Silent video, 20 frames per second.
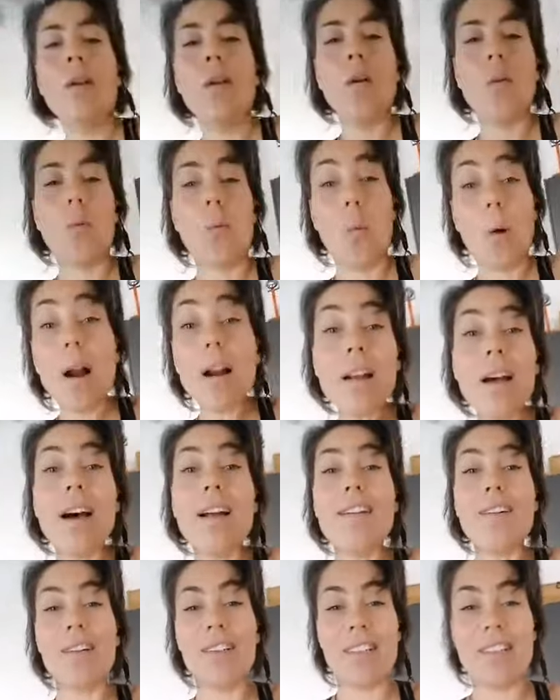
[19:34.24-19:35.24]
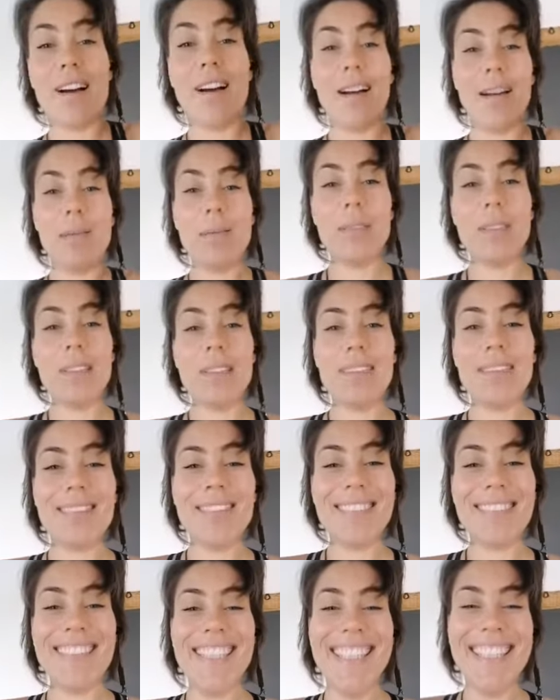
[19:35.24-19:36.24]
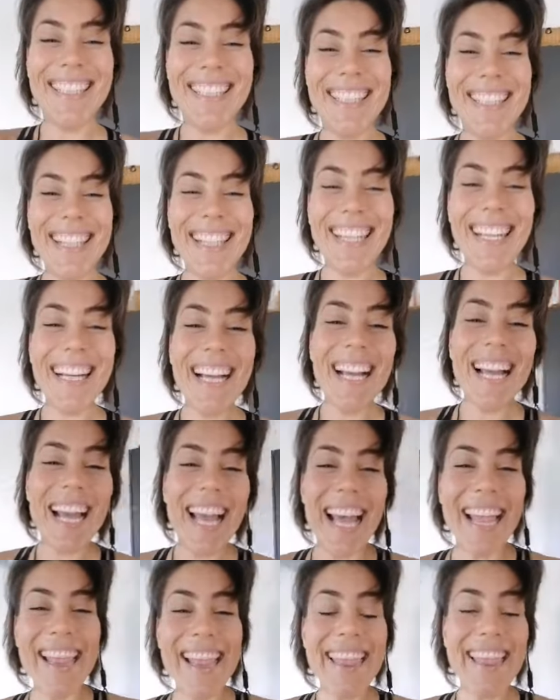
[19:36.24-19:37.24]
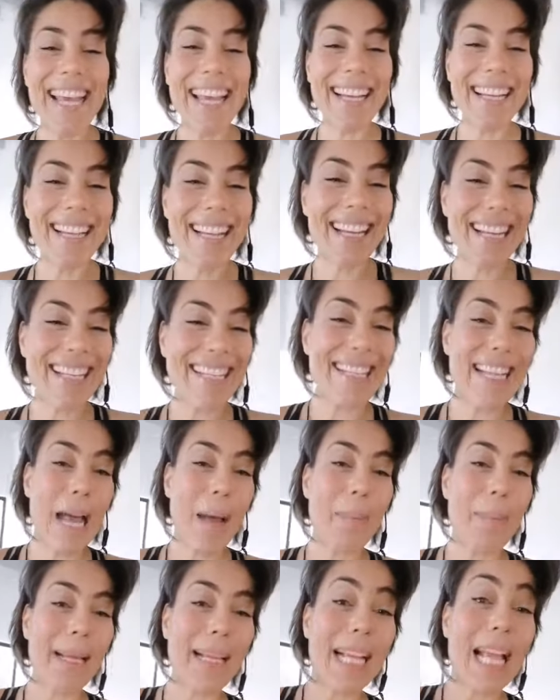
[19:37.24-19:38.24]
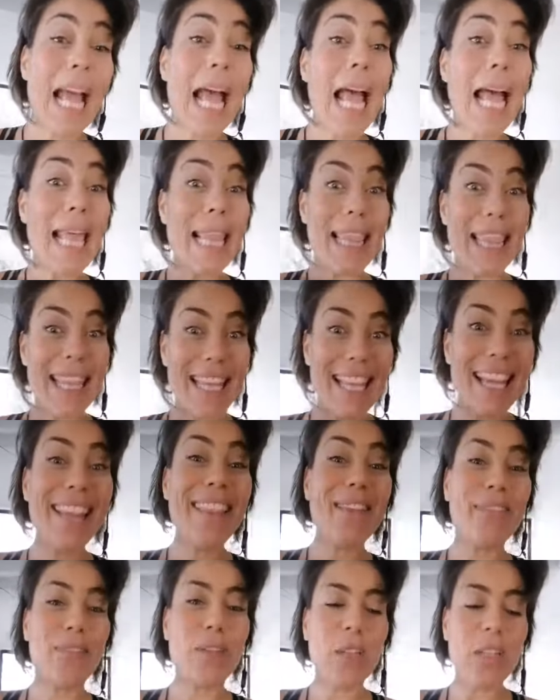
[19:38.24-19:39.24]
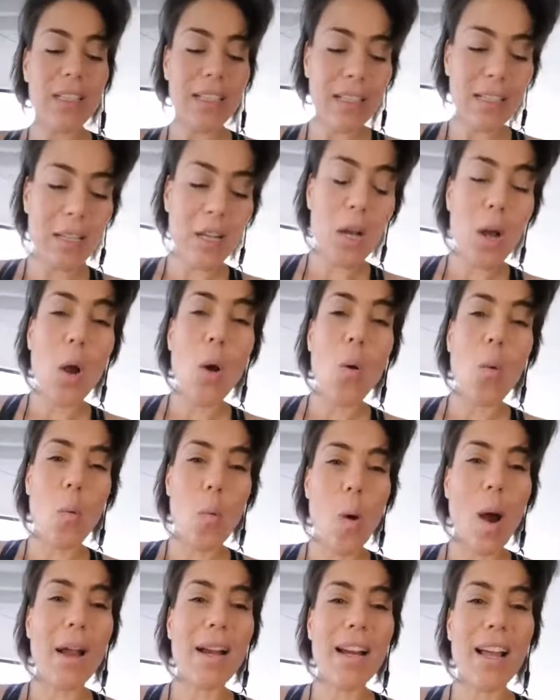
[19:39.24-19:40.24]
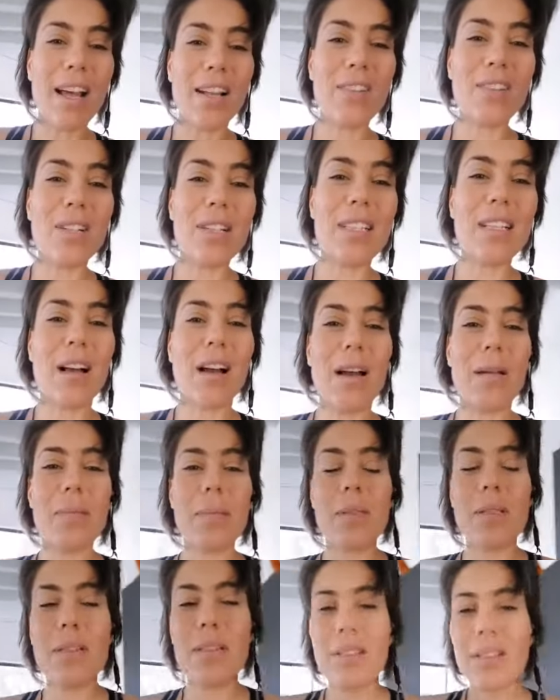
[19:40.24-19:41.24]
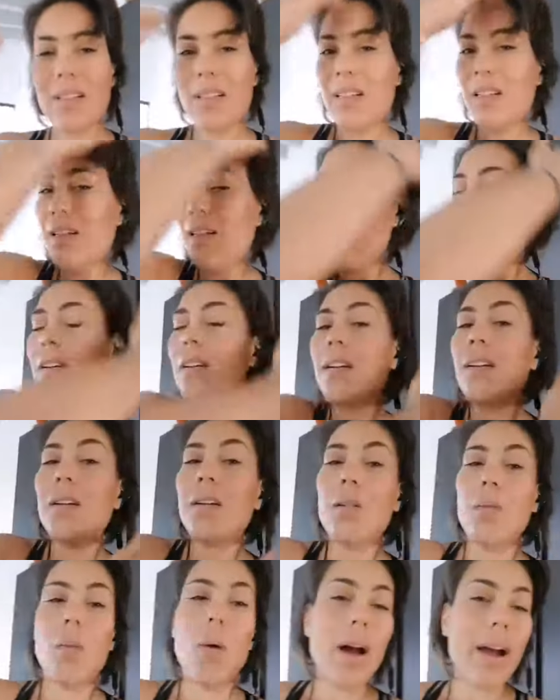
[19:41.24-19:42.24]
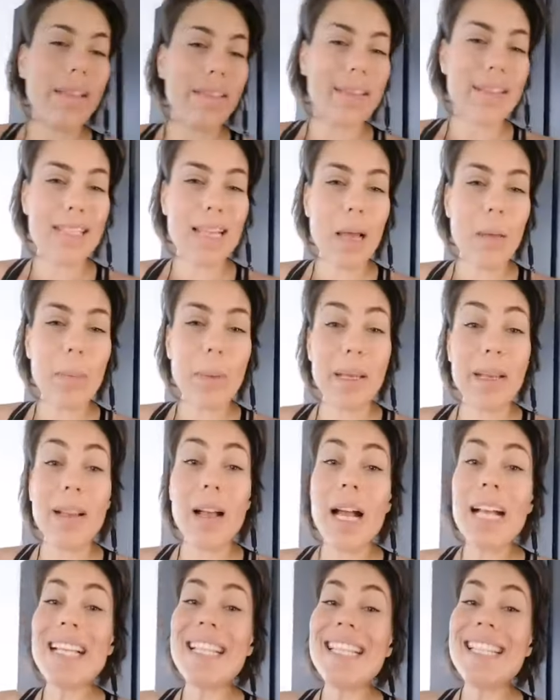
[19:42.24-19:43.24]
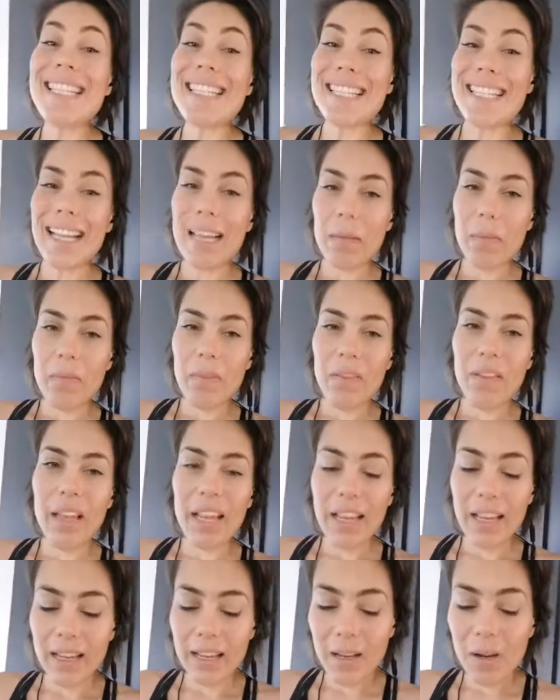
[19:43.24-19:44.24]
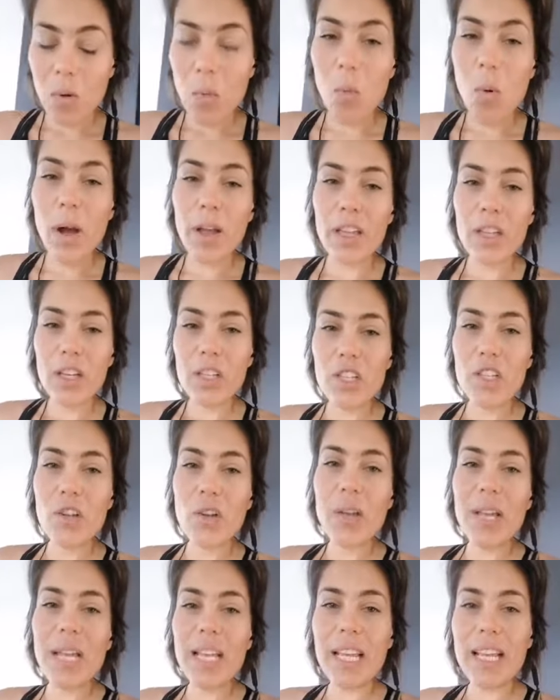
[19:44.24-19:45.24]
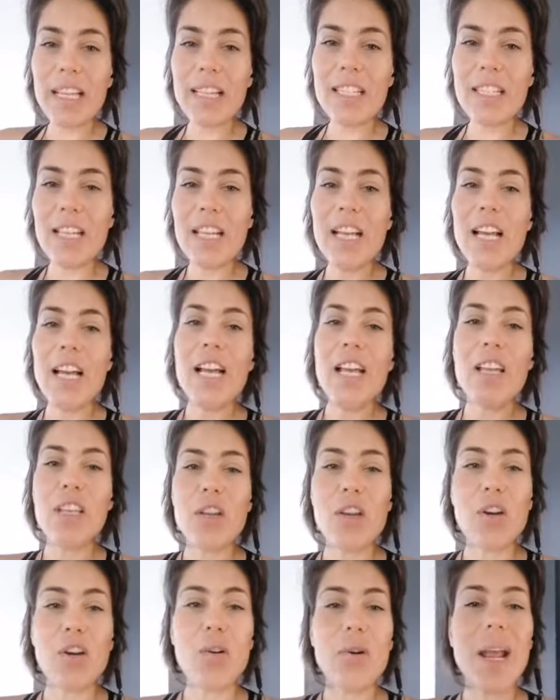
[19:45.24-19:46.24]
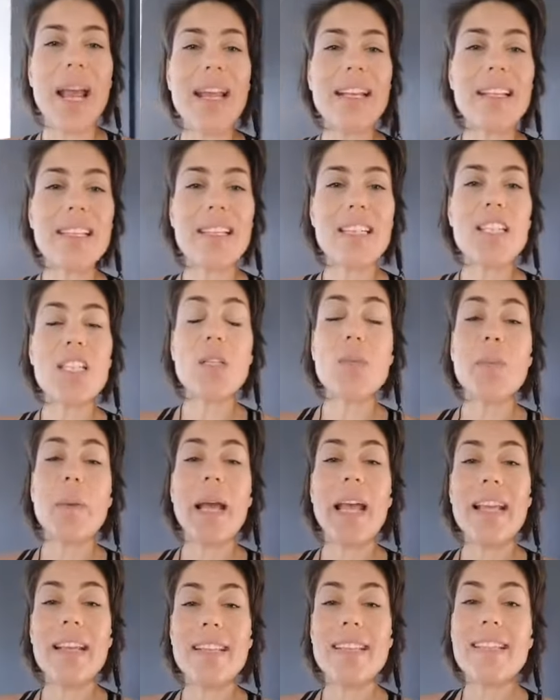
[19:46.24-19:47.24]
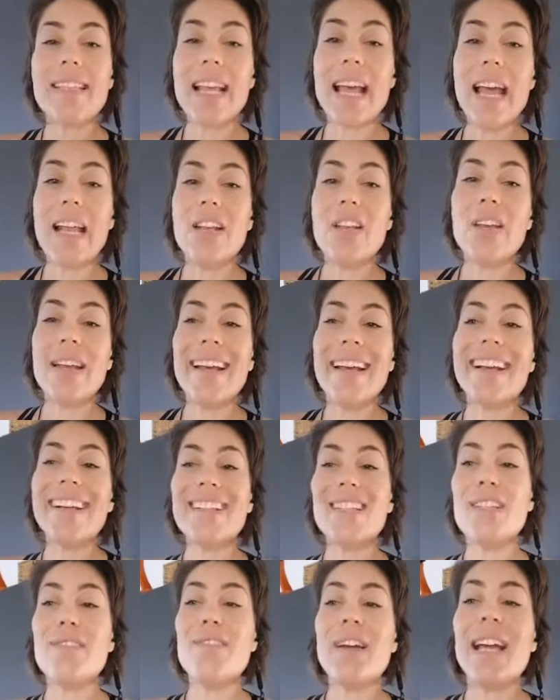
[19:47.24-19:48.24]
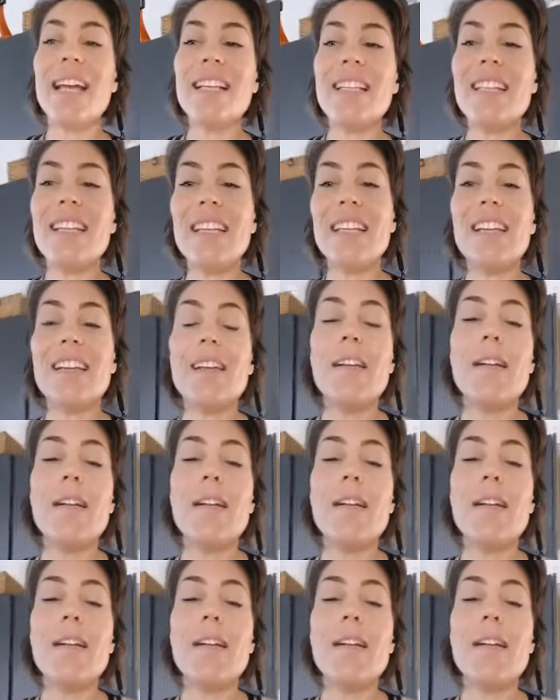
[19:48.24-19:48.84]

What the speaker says: 100 times and then tapping the other foot 100 times. Why the tapping? Same thing. What you're doing is you're creating space and you're activating